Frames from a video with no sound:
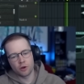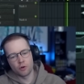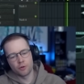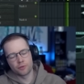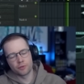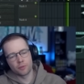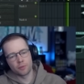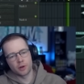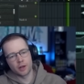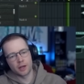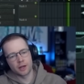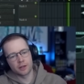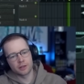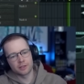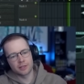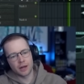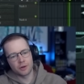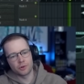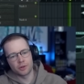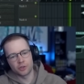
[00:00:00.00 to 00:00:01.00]
go from like
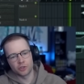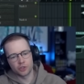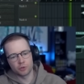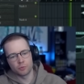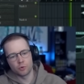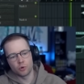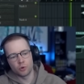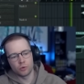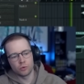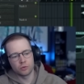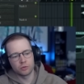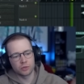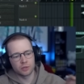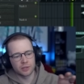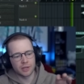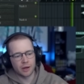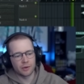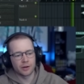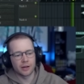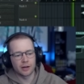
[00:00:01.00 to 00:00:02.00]
sounding small to
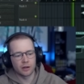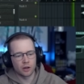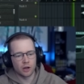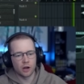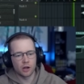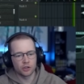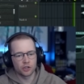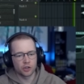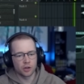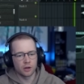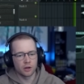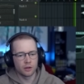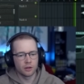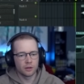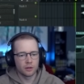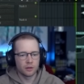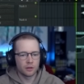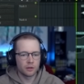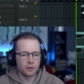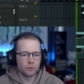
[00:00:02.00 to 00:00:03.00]
sounding larger,
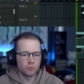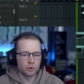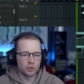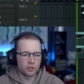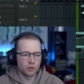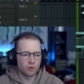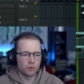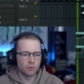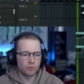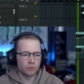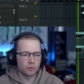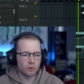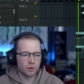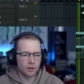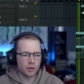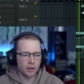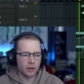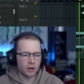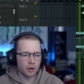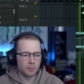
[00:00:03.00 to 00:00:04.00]
which
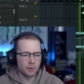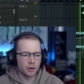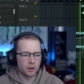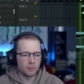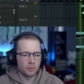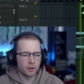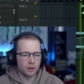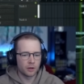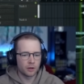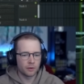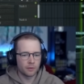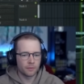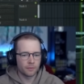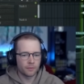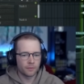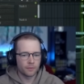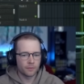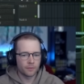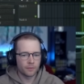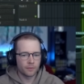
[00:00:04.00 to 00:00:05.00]
it'll kick up in a minute.
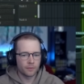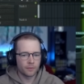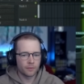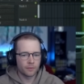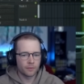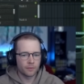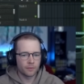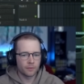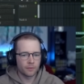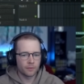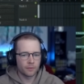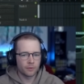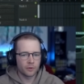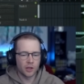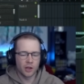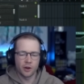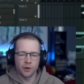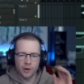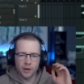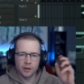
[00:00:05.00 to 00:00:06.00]

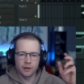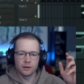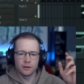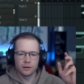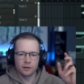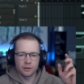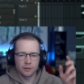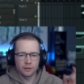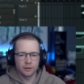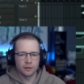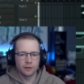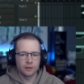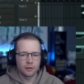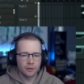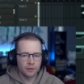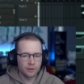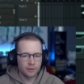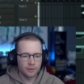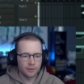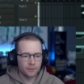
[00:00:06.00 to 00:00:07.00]
You hear it?
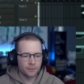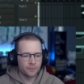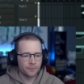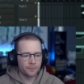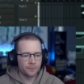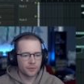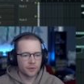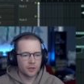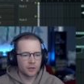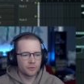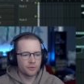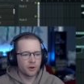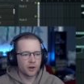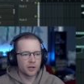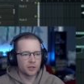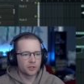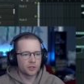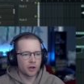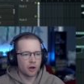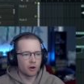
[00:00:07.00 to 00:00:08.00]
It's
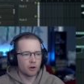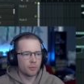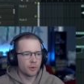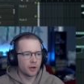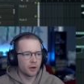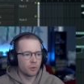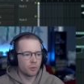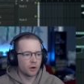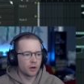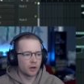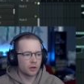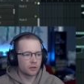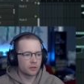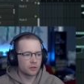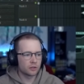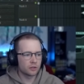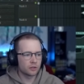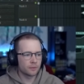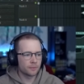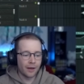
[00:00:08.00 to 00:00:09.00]
very subtle, but it works.
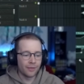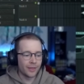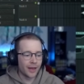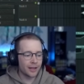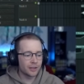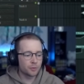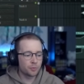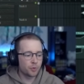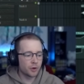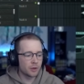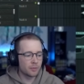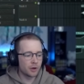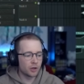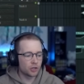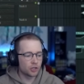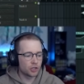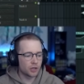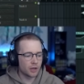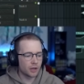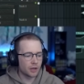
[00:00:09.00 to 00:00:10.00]
And that's pretty
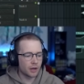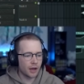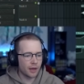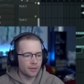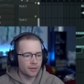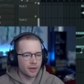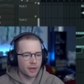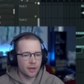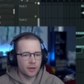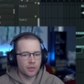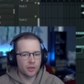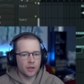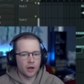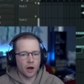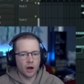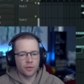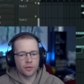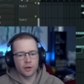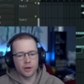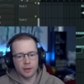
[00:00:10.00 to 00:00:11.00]
much it. I think the
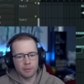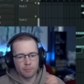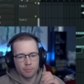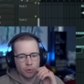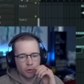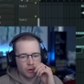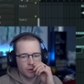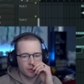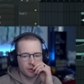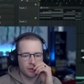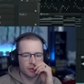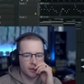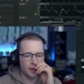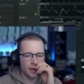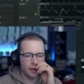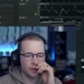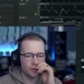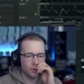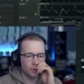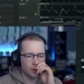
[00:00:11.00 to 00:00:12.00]
other important
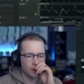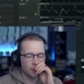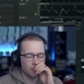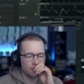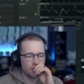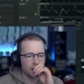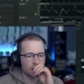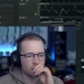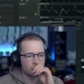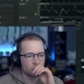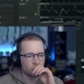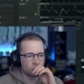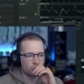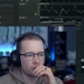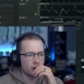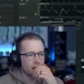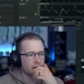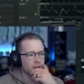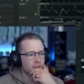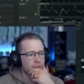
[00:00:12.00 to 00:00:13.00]
thing that makes your
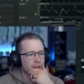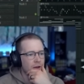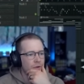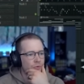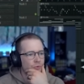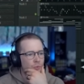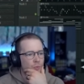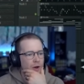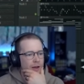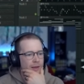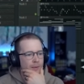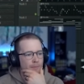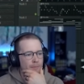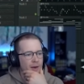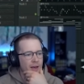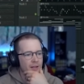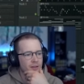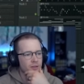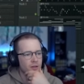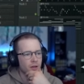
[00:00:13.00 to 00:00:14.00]
tracks sound way
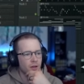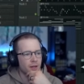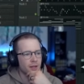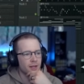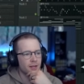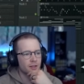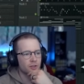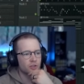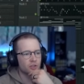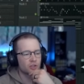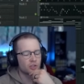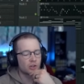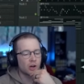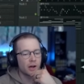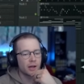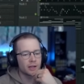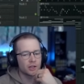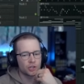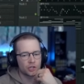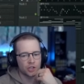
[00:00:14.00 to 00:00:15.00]
better is
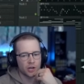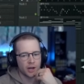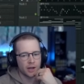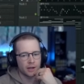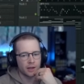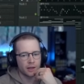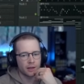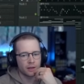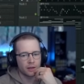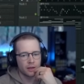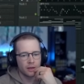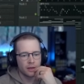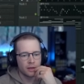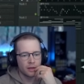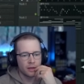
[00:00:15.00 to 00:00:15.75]
side chaining.